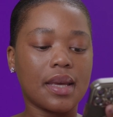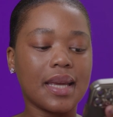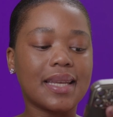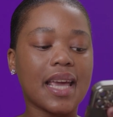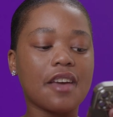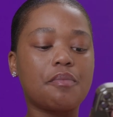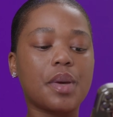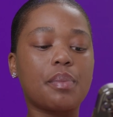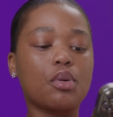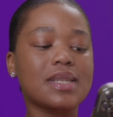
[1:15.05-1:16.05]
It gave
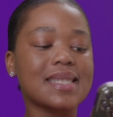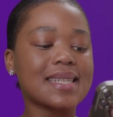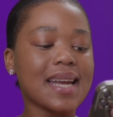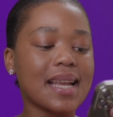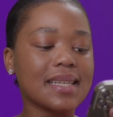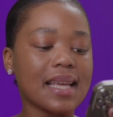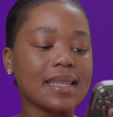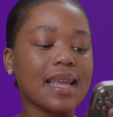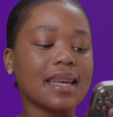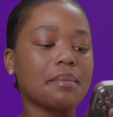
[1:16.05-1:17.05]
people strength
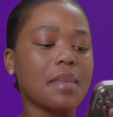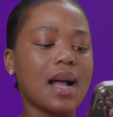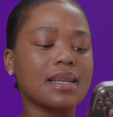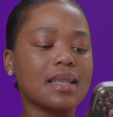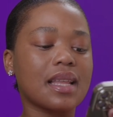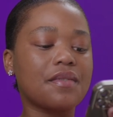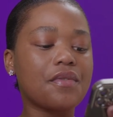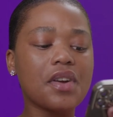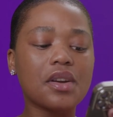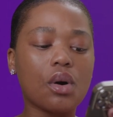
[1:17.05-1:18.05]
and a reminder that
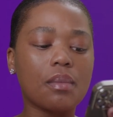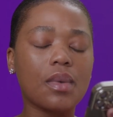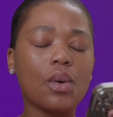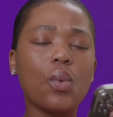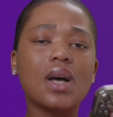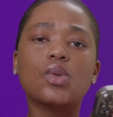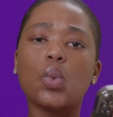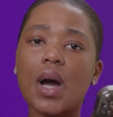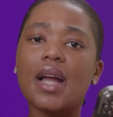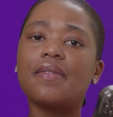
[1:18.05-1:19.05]
freedom was
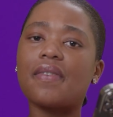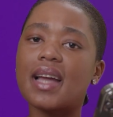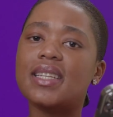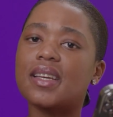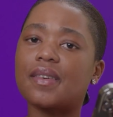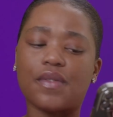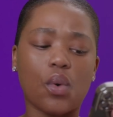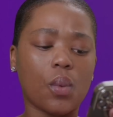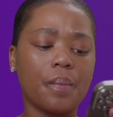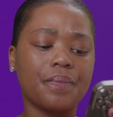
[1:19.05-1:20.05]
worth fighting for.